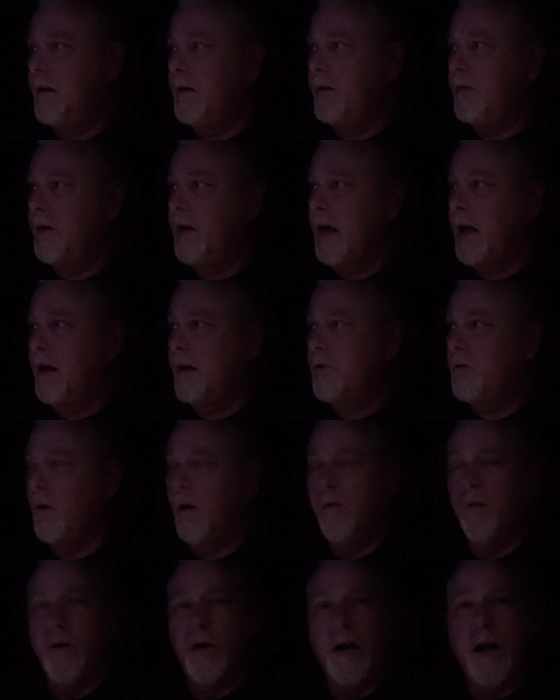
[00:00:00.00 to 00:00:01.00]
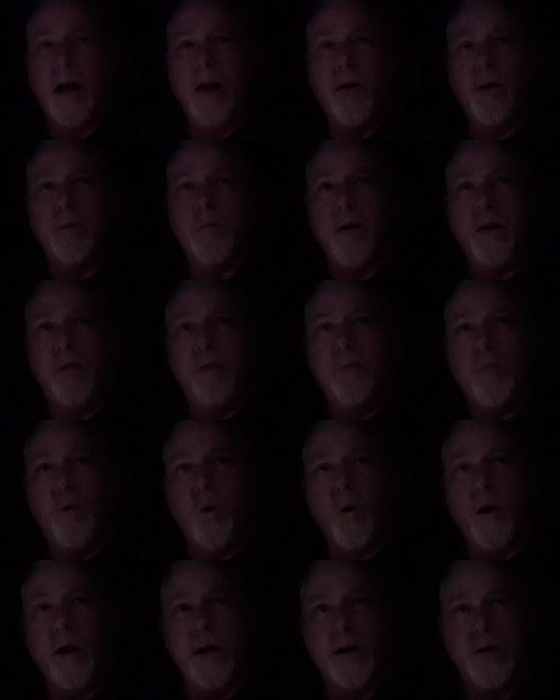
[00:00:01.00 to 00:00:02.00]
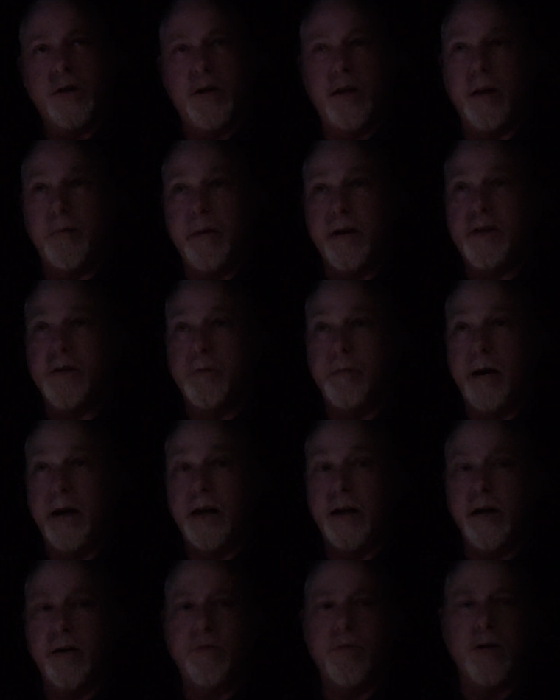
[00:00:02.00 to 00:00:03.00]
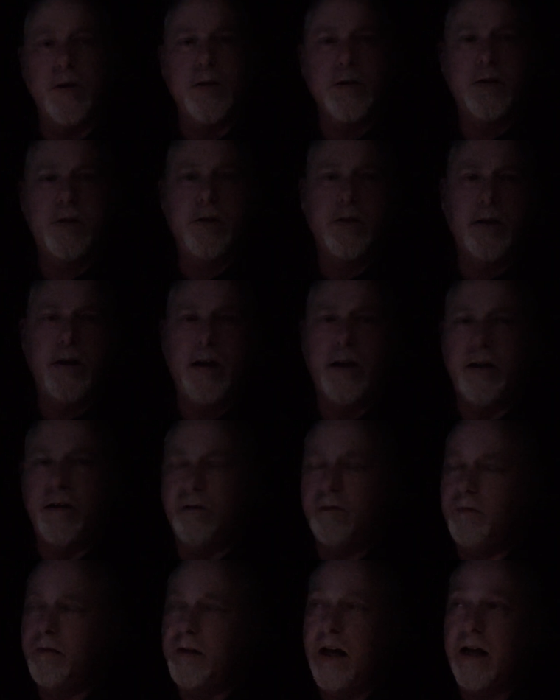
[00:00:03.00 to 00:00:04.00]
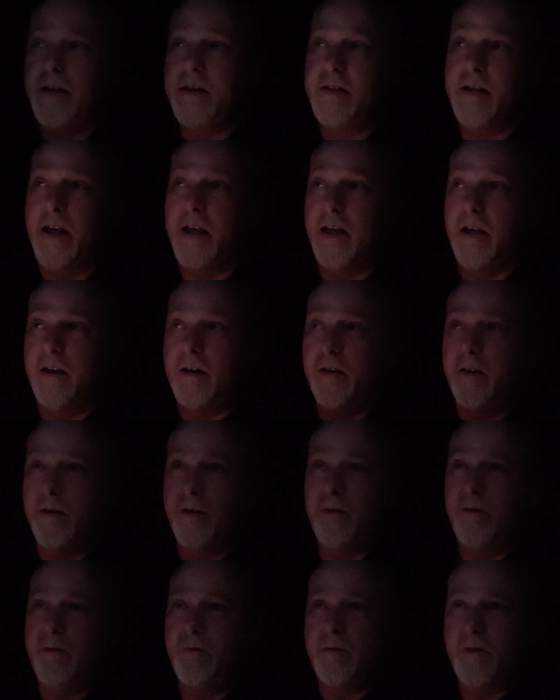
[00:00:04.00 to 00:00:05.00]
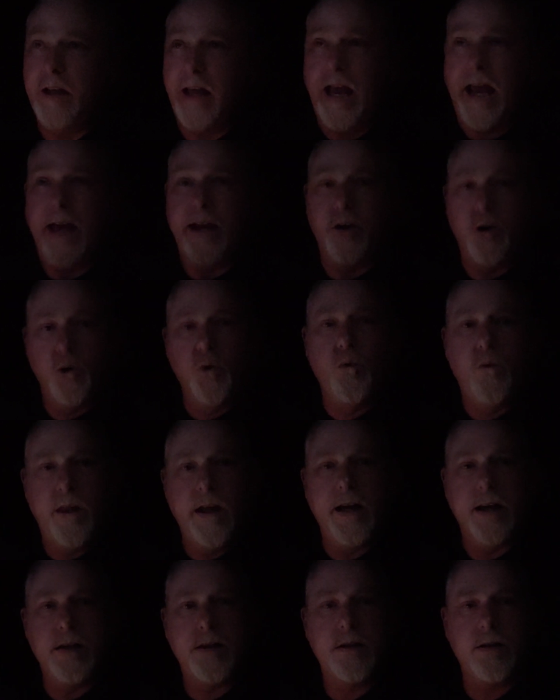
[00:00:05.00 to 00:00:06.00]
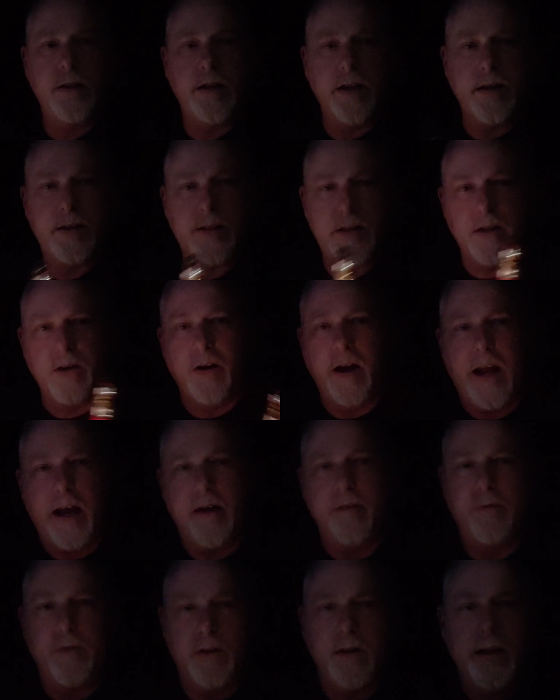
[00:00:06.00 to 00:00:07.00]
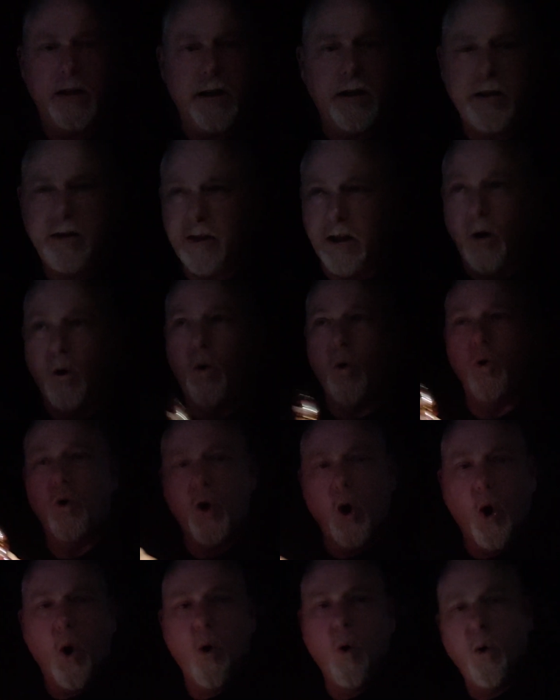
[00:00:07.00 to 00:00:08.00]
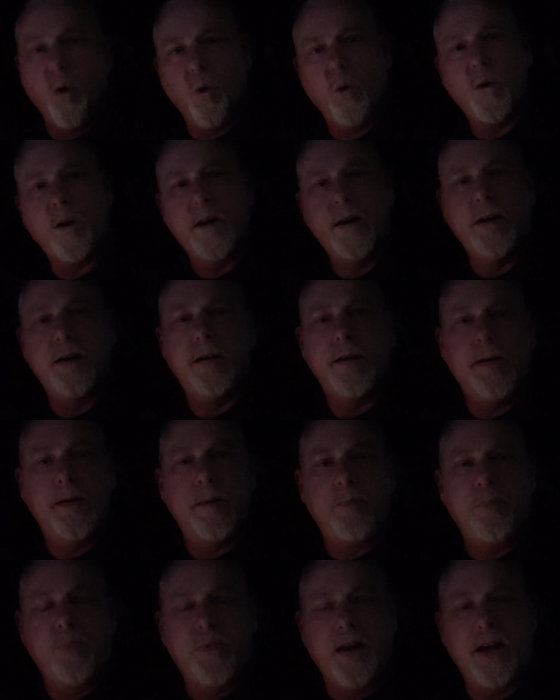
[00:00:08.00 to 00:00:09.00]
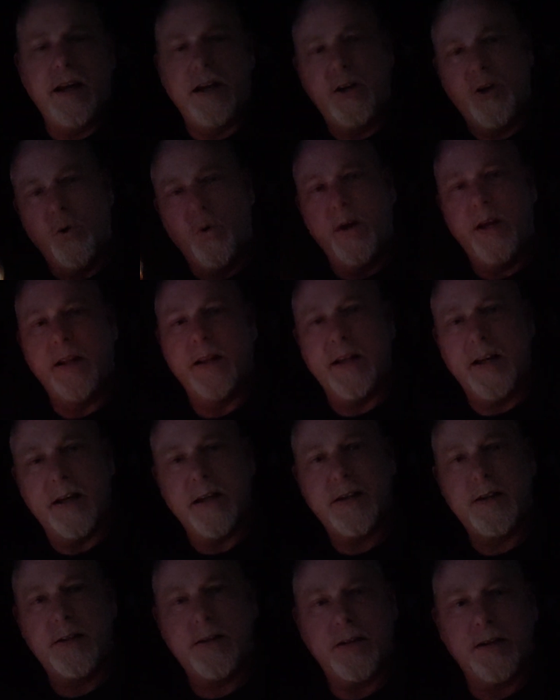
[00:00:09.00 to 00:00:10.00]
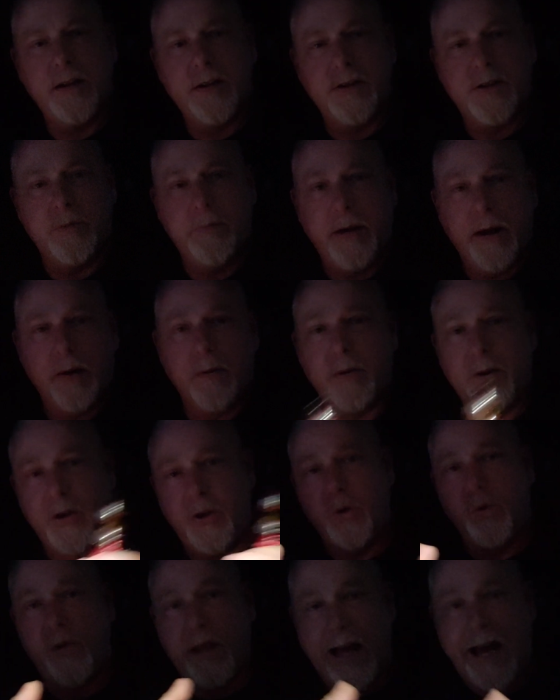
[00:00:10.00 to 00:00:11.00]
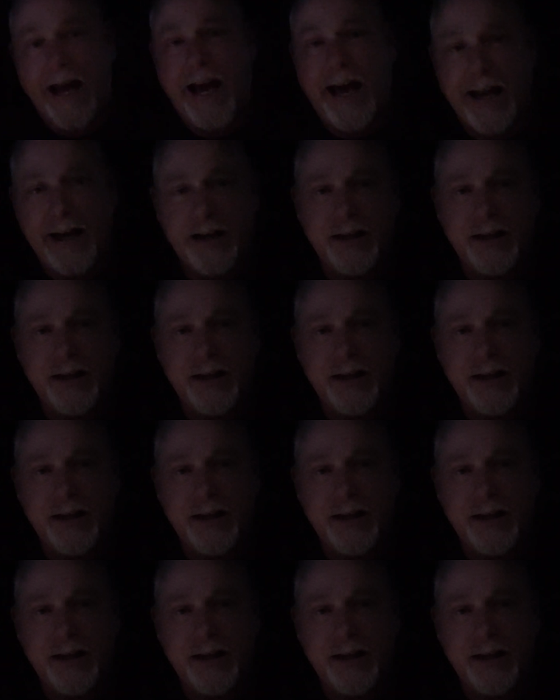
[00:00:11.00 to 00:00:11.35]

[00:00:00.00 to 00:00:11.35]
If you got a $1,200 a month mortgage, that makes a big difference. And not to say you can't do this and still have the whole goal in doing this is to be able to do that.